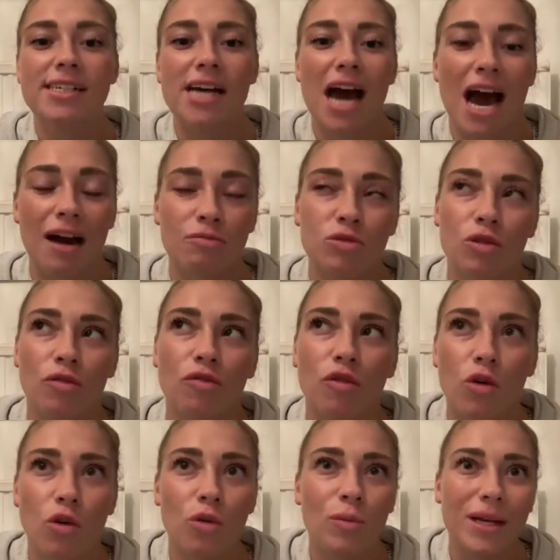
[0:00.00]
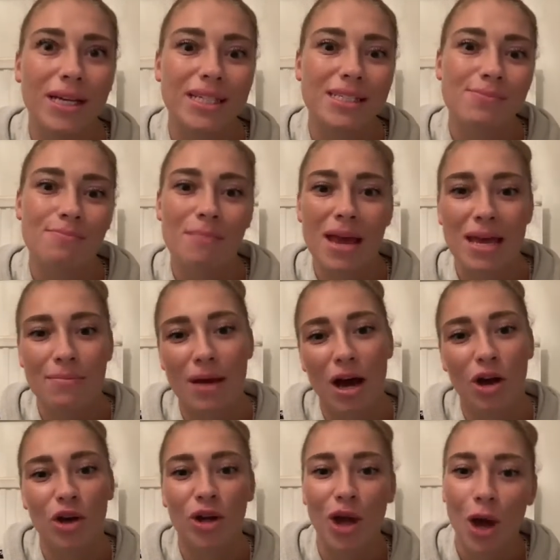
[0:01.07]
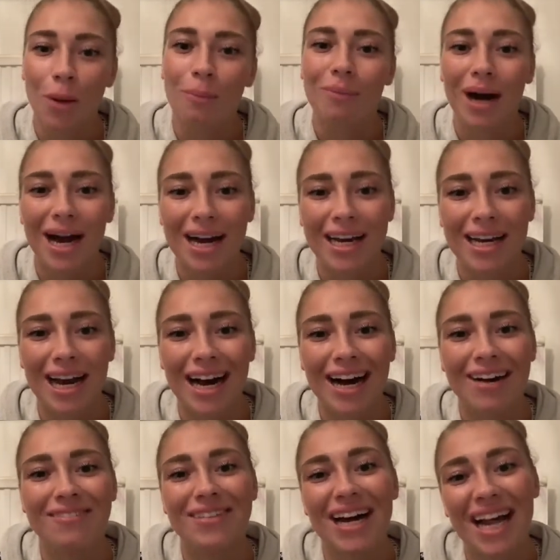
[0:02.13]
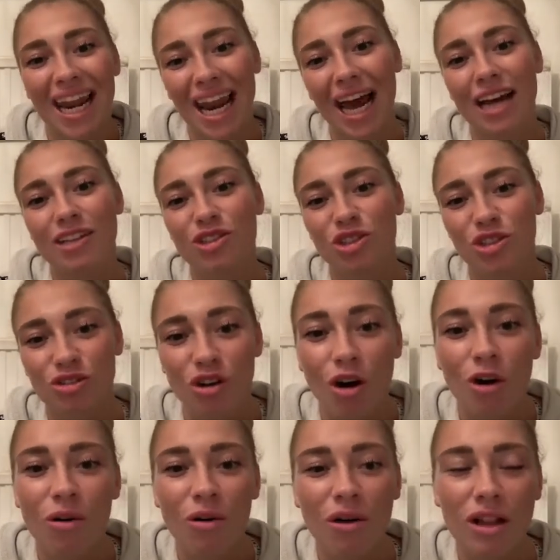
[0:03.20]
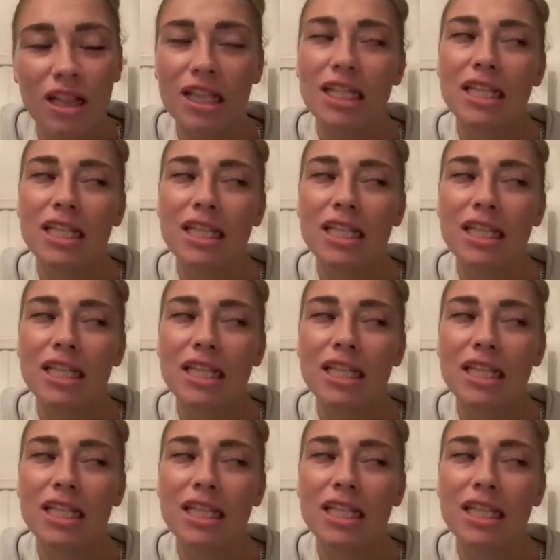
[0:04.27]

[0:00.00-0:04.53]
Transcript: After 4 weeks, maybe I can go back and have a light stroll,